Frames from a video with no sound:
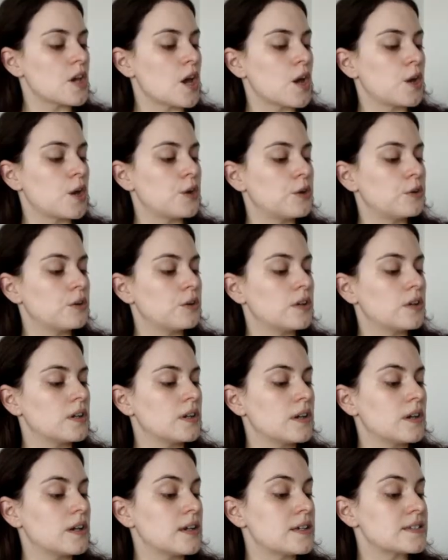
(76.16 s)
So
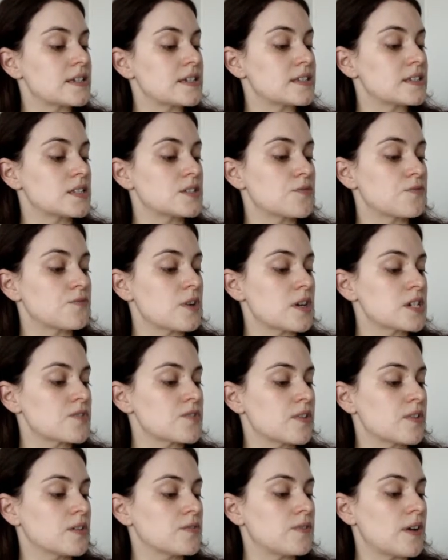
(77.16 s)
it says it's a
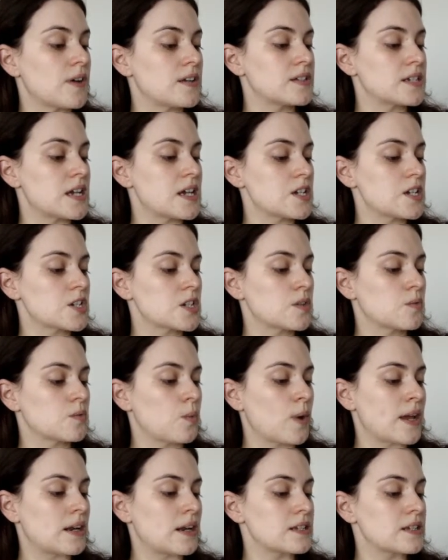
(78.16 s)
fresh feel
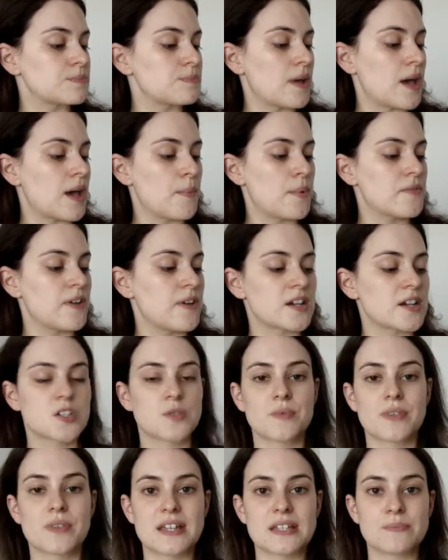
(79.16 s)
foundation, weightless bare
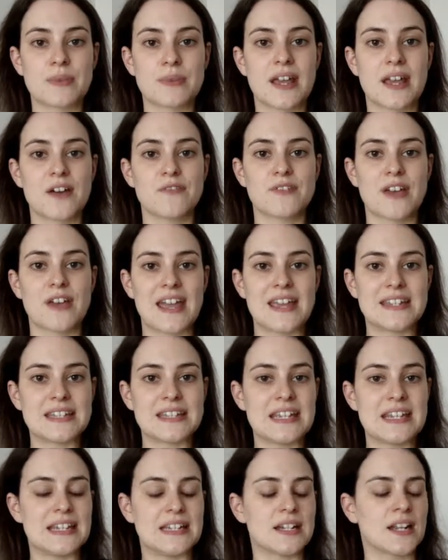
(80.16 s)
perfection with SPF
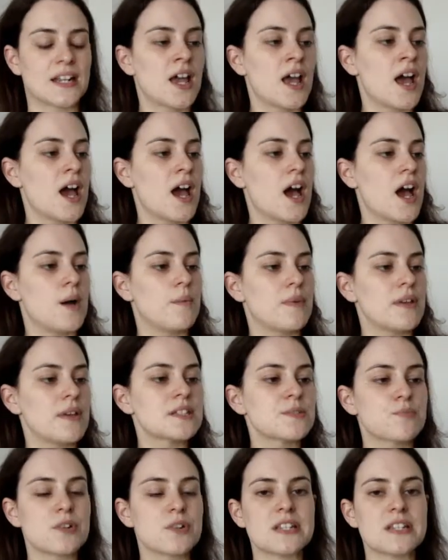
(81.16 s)
18.
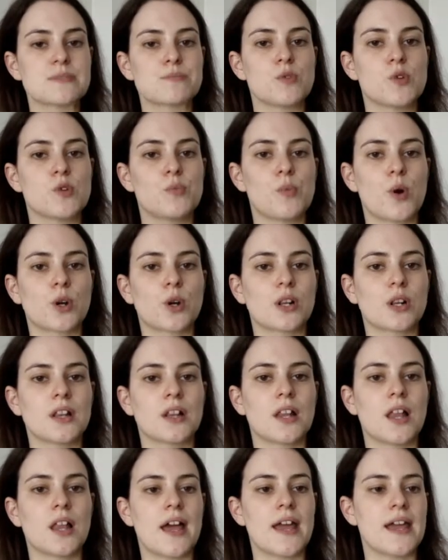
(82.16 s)
It's a pretty small
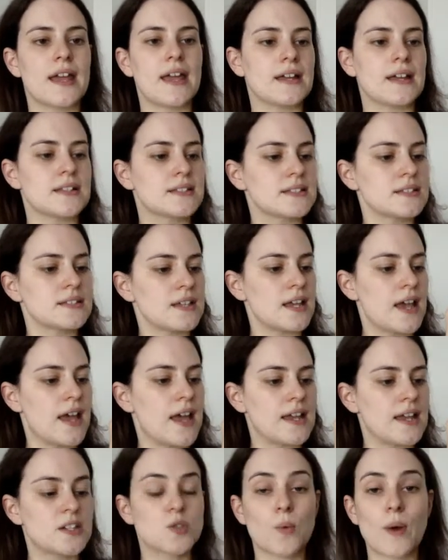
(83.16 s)
bottle. It's
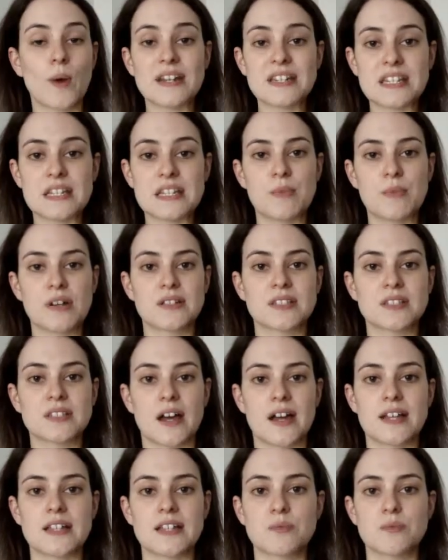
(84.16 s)
a 20ml
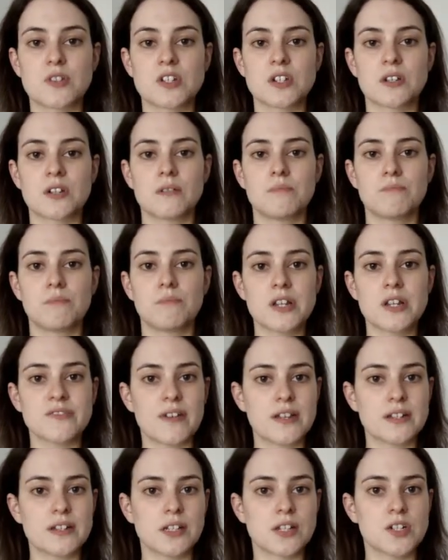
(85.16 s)
size, which
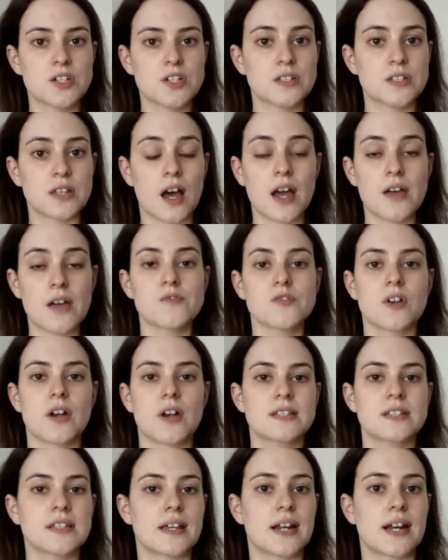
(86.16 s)
most foundations that I've
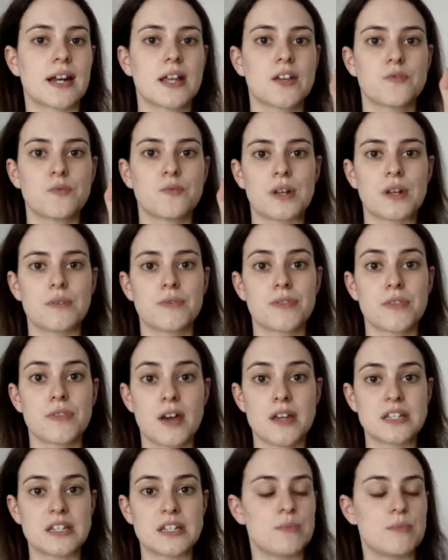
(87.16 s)
tried certainly have been
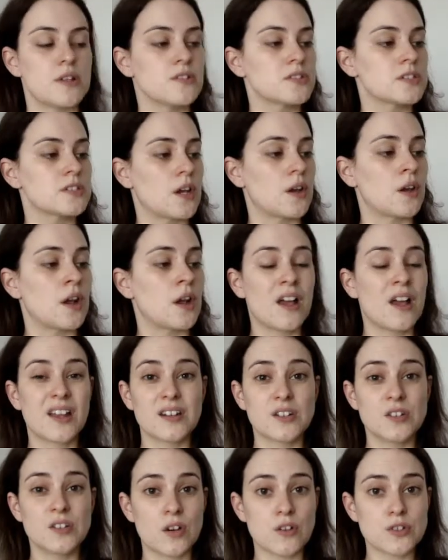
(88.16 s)
30ml, so
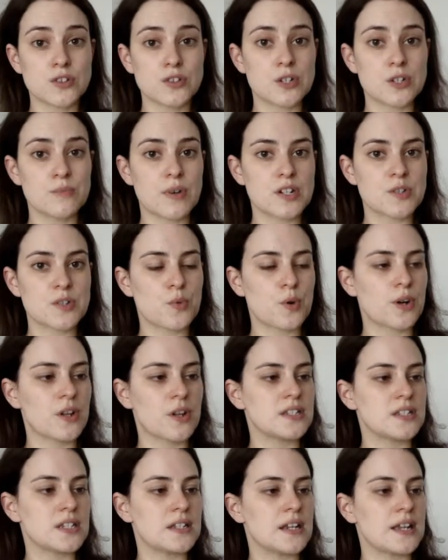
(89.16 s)
not too much
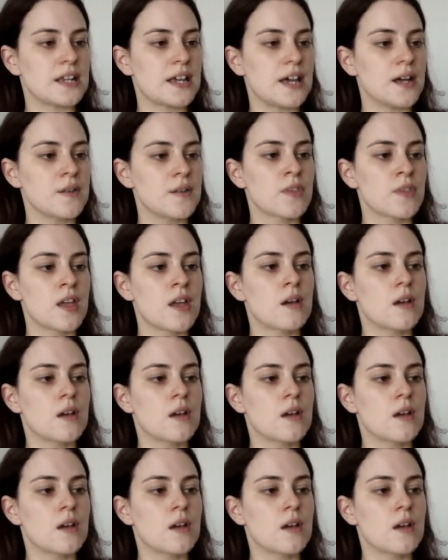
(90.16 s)
product in here.